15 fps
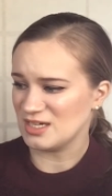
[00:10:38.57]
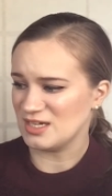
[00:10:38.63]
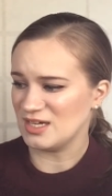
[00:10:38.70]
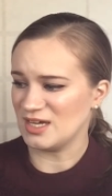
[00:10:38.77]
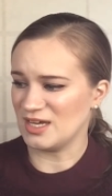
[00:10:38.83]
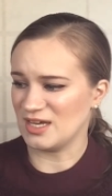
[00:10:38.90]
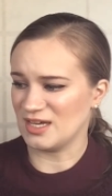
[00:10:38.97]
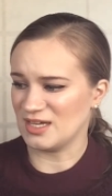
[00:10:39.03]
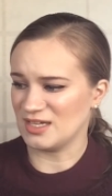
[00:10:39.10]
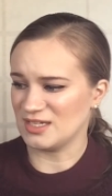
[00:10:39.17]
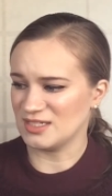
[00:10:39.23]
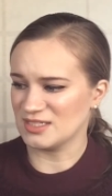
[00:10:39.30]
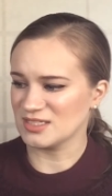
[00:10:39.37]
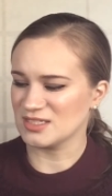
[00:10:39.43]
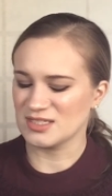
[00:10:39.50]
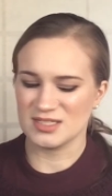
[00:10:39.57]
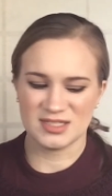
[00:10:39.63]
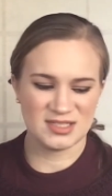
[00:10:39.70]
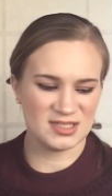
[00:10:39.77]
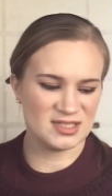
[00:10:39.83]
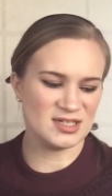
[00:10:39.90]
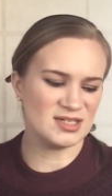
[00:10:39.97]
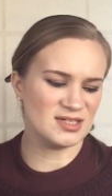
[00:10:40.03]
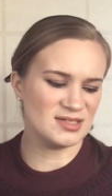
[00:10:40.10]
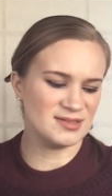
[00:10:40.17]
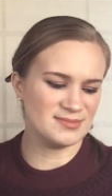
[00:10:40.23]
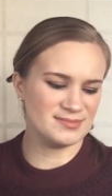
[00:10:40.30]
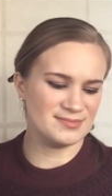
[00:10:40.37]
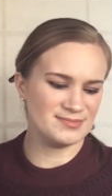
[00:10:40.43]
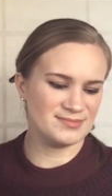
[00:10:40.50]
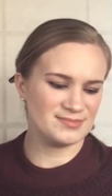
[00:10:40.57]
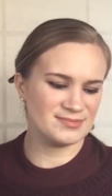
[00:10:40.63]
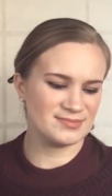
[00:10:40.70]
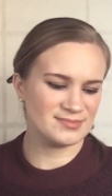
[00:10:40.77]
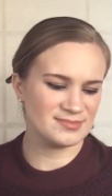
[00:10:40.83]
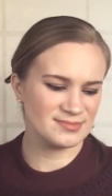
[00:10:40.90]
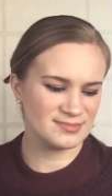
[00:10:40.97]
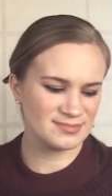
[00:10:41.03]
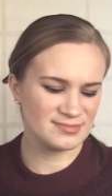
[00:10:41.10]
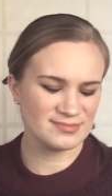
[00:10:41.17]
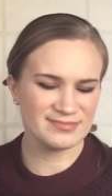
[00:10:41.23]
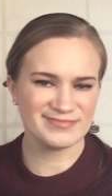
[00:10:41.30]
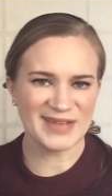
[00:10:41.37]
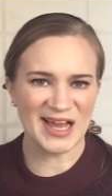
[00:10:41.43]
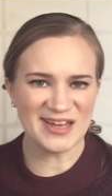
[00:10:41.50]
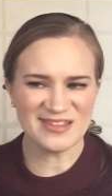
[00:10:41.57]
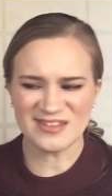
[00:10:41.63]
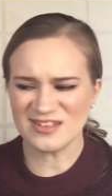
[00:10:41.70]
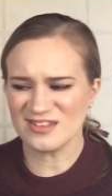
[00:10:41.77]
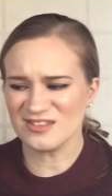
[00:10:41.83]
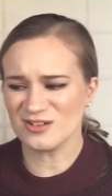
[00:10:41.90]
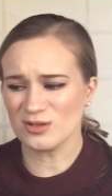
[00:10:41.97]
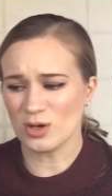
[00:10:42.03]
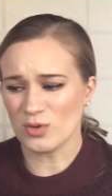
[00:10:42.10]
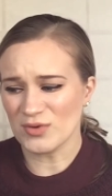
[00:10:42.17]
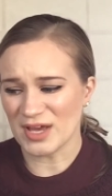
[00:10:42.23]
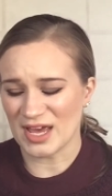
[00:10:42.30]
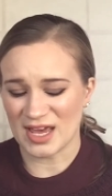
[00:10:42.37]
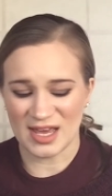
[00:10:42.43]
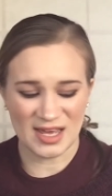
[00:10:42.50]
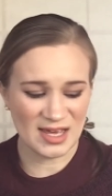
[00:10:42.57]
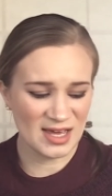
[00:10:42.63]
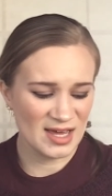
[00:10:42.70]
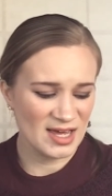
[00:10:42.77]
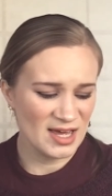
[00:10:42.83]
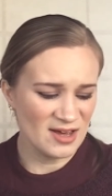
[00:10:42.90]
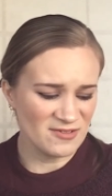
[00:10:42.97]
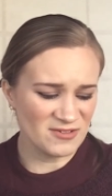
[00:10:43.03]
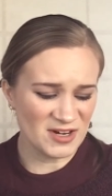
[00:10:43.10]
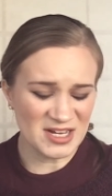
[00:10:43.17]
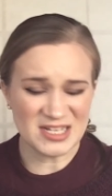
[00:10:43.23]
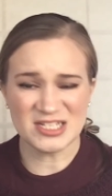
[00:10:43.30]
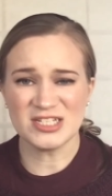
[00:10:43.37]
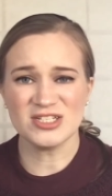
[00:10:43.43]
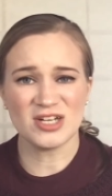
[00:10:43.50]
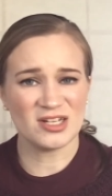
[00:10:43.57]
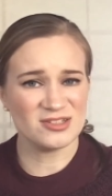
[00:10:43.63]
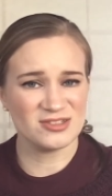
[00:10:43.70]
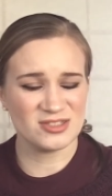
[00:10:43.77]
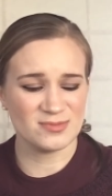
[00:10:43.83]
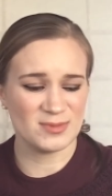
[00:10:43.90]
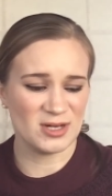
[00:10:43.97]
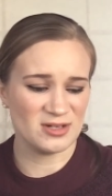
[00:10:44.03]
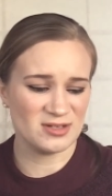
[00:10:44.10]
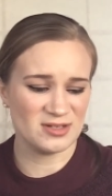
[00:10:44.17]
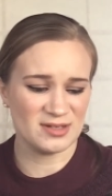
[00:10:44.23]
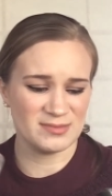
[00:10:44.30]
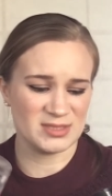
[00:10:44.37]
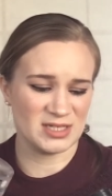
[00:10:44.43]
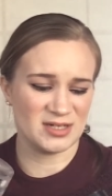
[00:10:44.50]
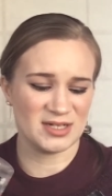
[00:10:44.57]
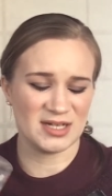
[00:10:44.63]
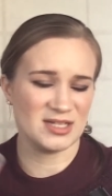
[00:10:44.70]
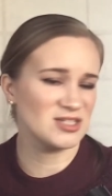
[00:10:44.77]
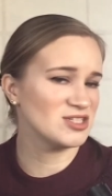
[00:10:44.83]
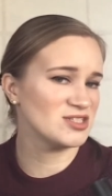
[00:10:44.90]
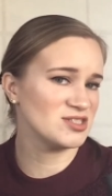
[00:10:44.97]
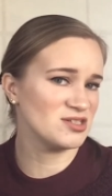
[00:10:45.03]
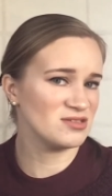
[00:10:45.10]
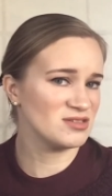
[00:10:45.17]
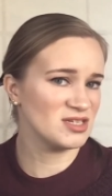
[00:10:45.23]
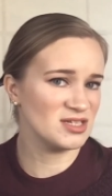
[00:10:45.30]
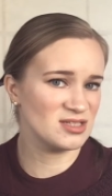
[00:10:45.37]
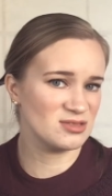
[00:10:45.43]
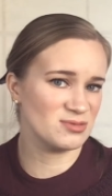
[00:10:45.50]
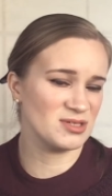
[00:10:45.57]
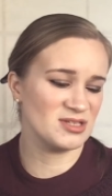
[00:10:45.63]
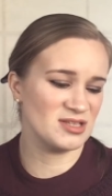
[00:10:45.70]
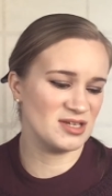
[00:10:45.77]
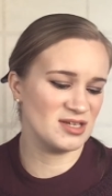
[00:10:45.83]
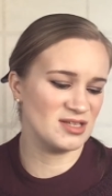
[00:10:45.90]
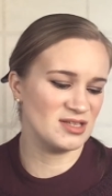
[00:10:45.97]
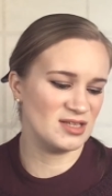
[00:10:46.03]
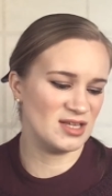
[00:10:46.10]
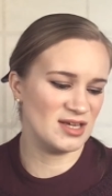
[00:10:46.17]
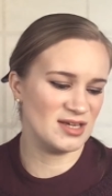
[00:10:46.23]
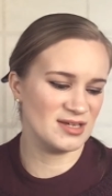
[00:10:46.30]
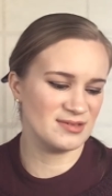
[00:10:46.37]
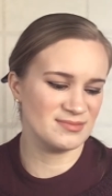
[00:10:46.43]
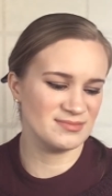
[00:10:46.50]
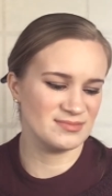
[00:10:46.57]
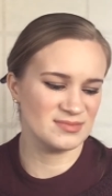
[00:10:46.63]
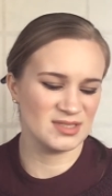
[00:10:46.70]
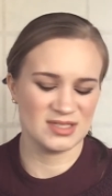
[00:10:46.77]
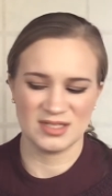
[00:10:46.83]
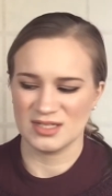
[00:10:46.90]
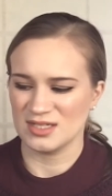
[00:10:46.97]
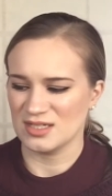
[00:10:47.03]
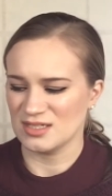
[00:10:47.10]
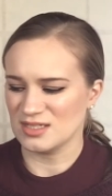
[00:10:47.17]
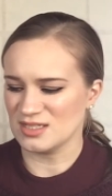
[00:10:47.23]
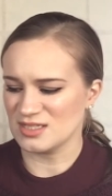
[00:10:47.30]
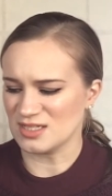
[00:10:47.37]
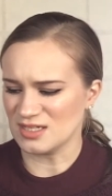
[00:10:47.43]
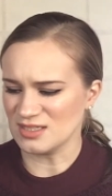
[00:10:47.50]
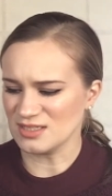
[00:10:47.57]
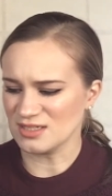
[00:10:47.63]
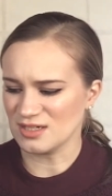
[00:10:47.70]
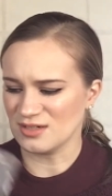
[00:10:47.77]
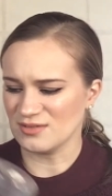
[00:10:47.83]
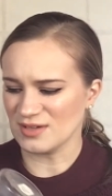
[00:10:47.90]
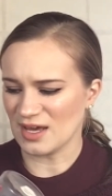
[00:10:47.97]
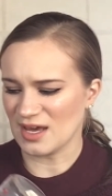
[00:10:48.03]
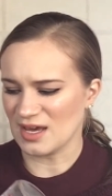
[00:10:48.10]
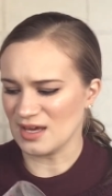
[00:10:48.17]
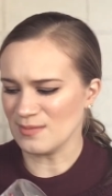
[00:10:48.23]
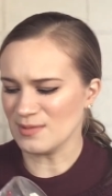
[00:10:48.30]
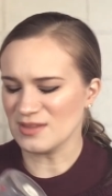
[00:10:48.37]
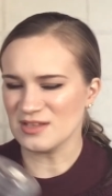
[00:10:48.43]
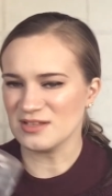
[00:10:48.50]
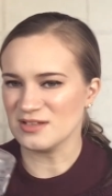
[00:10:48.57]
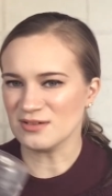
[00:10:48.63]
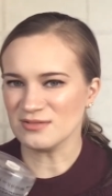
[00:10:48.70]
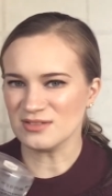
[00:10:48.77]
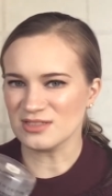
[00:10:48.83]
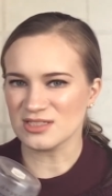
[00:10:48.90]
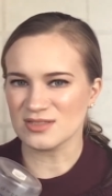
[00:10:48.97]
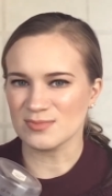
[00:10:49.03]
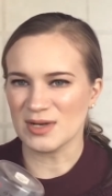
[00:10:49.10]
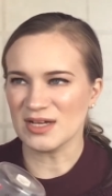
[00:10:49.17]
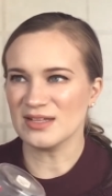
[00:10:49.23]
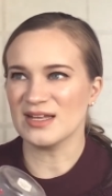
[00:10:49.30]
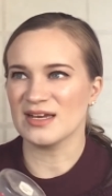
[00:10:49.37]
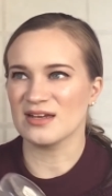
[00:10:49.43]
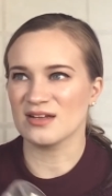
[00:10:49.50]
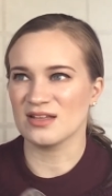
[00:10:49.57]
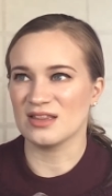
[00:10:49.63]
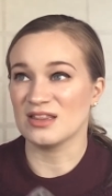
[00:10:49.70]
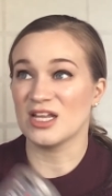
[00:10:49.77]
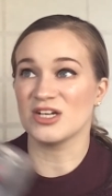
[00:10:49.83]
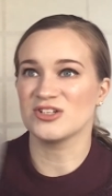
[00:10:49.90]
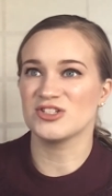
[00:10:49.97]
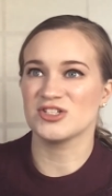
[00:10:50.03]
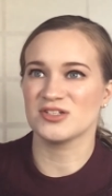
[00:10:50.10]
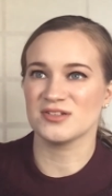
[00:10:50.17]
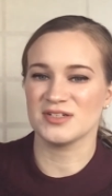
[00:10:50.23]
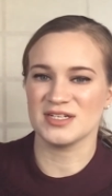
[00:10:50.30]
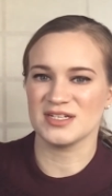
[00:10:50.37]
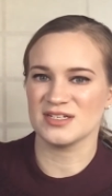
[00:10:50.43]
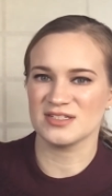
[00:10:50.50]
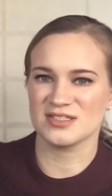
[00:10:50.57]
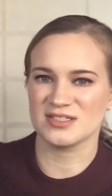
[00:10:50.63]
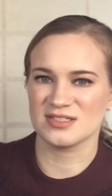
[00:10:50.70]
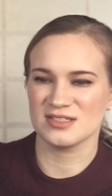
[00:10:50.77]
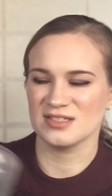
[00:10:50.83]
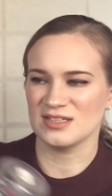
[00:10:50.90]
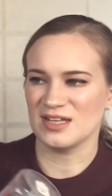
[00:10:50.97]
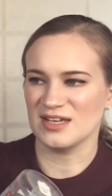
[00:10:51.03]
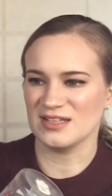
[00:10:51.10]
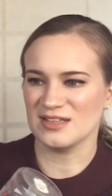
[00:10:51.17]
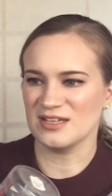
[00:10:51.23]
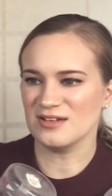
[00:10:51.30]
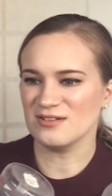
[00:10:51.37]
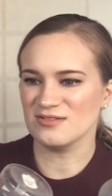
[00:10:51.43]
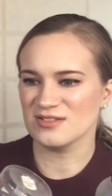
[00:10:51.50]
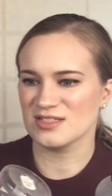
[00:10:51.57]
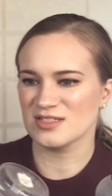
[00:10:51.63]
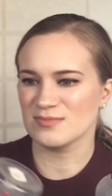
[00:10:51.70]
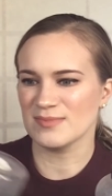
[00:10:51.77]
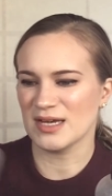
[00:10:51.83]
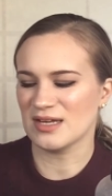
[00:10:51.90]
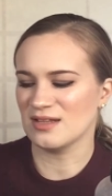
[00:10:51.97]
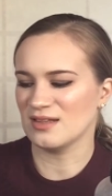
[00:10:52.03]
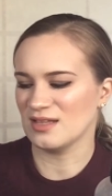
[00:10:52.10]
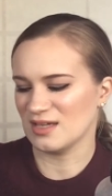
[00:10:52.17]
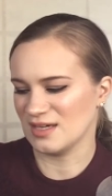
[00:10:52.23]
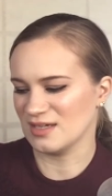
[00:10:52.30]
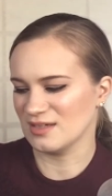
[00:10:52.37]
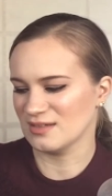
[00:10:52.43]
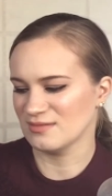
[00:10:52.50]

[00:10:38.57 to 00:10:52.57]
and I think they're okay. For $18 a bottle, I'm sorry, I just don't think it's worth it. Like, the scents are okay, but they don't smell like luxurious. Like, they don't smell like